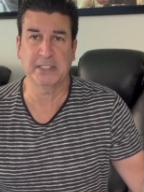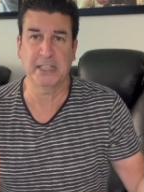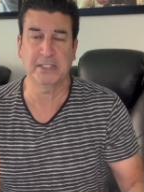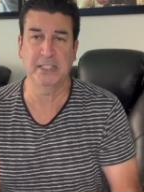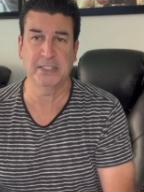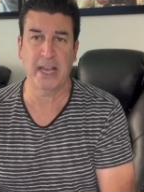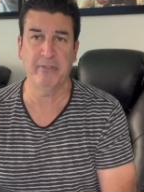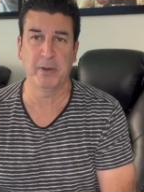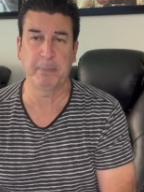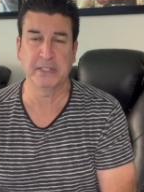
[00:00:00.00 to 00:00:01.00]

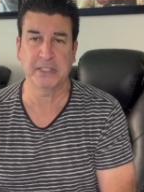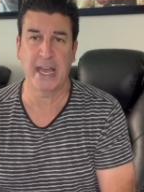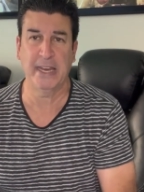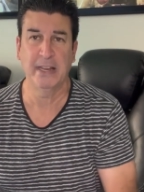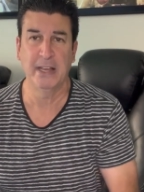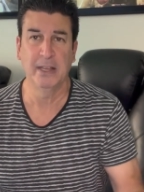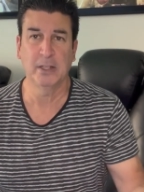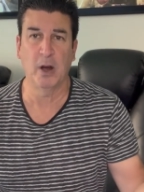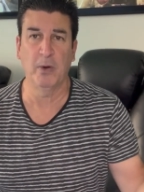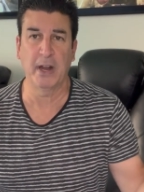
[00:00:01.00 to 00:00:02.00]
67%
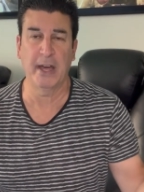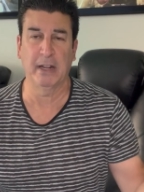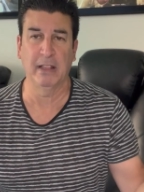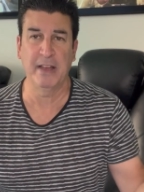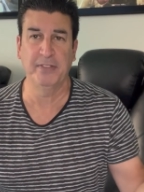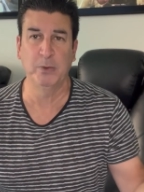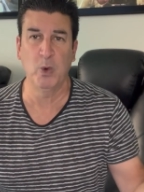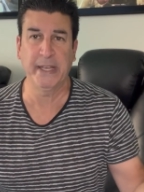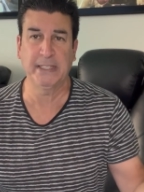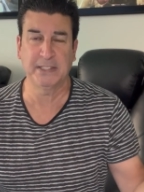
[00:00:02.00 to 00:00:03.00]
going on 11
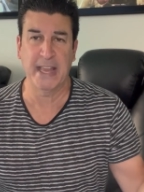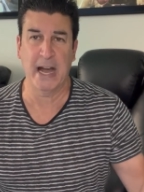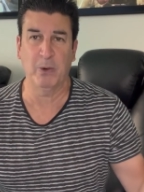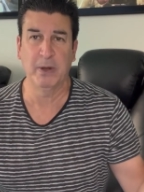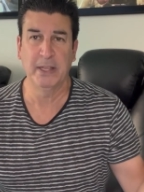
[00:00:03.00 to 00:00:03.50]
weeks now.